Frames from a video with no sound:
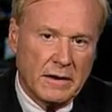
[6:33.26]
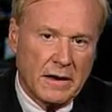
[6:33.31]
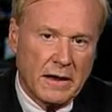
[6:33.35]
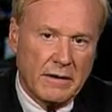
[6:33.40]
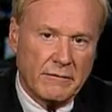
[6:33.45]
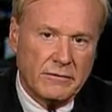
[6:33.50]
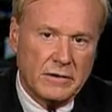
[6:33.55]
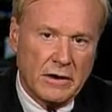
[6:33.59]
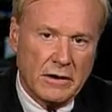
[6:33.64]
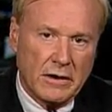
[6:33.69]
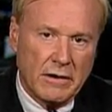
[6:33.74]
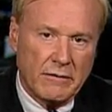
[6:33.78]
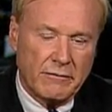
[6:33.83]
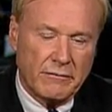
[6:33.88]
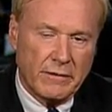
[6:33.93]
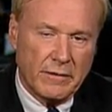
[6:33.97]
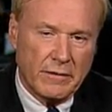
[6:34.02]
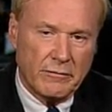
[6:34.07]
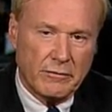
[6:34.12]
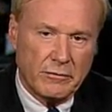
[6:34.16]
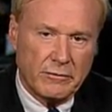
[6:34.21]
of,
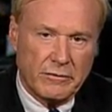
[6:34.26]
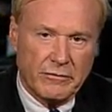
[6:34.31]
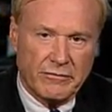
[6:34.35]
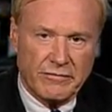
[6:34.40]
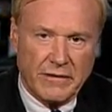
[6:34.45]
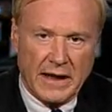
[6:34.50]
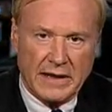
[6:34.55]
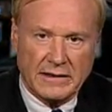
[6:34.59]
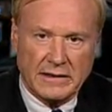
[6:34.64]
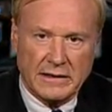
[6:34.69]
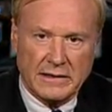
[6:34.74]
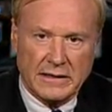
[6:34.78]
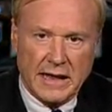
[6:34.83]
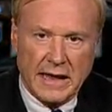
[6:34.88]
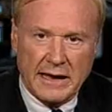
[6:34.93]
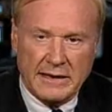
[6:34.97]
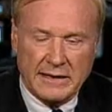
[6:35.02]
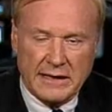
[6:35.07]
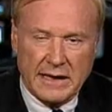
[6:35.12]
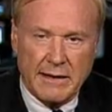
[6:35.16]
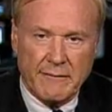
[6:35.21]
of uh, the fact that they
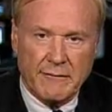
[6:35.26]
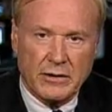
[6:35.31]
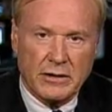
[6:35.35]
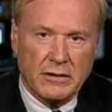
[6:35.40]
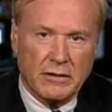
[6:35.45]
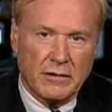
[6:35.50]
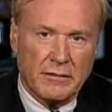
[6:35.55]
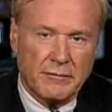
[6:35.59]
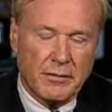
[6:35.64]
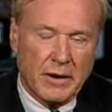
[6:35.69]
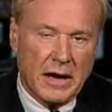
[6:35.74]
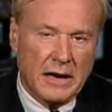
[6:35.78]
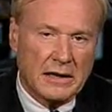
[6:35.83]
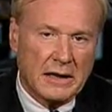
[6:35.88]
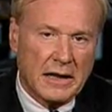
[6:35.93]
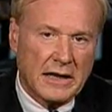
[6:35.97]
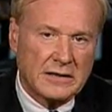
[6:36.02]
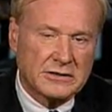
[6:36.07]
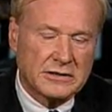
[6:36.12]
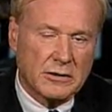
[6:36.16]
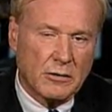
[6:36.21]
had chemical and
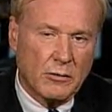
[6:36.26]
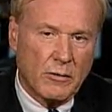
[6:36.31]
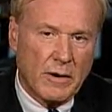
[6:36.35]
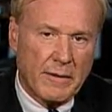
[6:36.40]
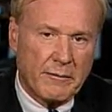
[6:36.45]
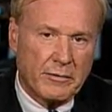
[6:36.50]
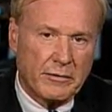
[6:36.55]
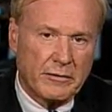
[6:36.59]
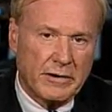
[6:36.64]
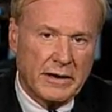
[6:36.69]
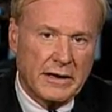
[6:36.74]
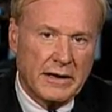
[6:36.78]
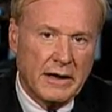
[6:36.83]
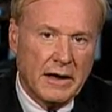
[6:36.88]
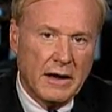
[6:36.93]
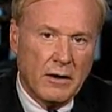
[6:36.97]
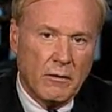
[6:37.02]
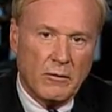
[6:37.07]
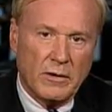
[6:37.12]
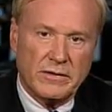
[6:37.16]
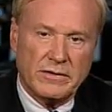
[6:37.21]
biological weaponry
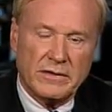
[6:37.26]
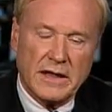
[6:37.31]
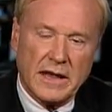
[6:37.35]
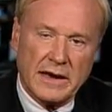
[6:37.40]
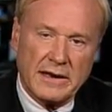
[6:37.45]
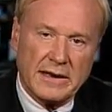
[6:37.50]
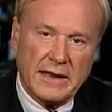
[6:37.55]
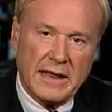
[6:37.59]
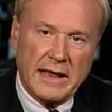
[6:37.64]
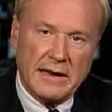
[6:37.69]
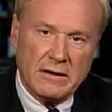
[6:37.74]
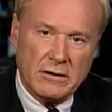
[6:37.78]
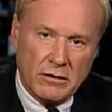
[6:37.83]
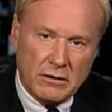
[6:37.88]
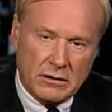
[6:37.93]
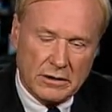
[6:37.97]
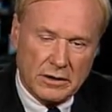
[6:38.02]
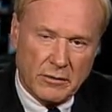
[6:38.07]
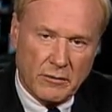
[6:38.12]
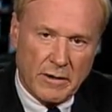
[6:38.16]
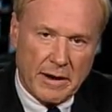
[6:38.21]
with the idea they had
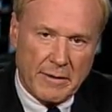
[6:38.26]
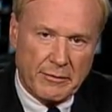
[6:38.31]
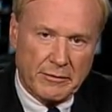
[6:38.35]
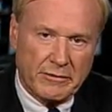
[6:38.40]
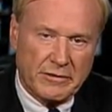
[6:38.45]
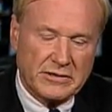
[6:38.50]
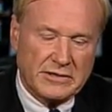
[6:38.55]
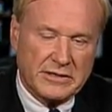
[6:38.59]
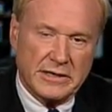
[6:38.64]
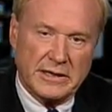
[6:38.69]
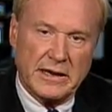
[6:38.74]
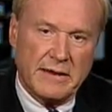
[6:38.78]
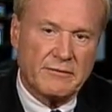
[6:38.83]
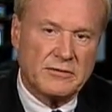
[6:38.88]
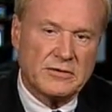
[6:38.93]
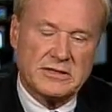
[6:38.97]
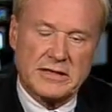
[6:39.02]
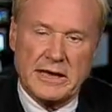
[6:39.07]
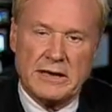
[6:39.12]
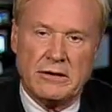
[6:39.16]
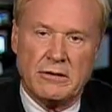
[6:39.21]
nuclear weaponry. So you didn't have
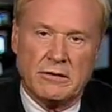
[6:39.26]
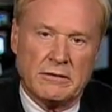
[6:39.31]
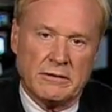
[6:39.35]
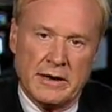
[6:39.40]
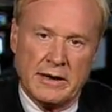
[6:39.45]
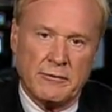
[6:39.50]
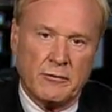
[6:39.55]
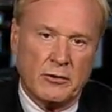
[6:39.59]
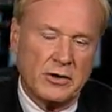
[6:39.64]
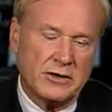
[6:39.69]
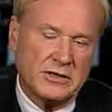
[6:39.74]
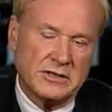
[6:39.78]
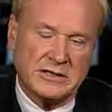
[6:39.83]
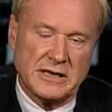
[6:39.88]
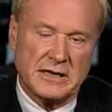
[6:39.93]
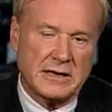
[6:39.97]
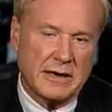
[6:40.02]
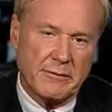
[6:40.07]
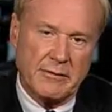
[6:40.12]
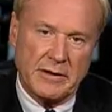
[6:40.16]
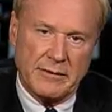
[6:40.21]
to say nuclear anymore. You just
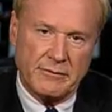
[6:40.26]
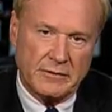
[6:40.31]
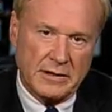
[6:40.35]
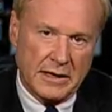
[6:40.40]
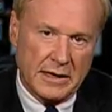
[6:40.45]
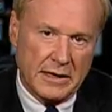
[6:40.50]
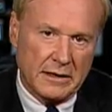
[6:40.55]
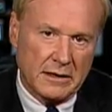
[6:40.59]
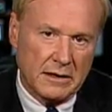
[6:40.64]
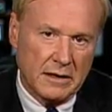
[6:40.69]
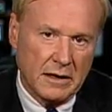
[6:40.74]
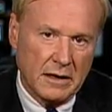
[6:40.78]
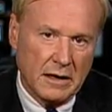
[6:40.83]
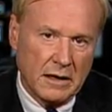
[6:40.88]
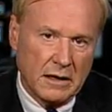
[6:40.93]
said WMD.